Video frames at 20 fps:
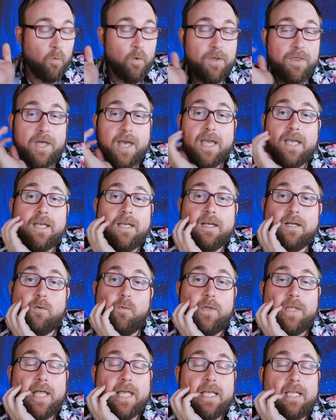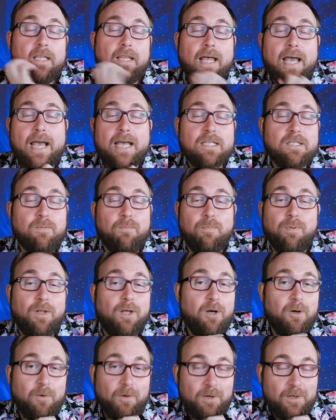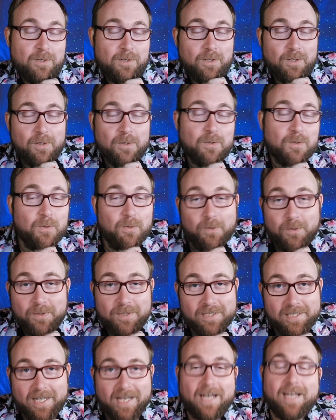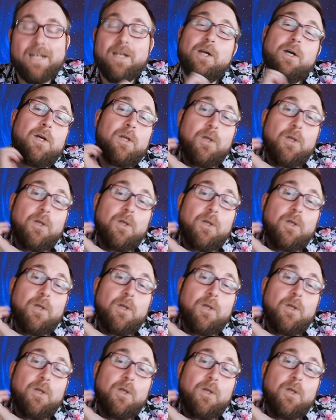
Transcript: With a glass blowers tool set,